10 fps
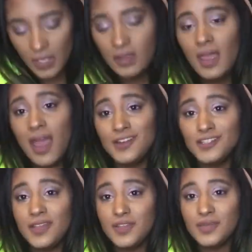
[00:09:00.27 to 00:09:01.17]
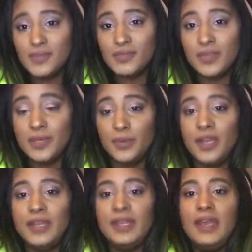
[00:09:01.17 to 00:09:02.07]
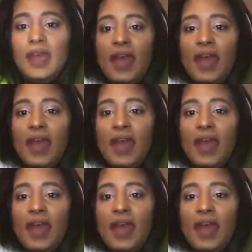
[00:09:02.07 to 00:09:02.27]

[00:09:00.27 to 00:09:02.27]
yeah, I just thought this was really pretty.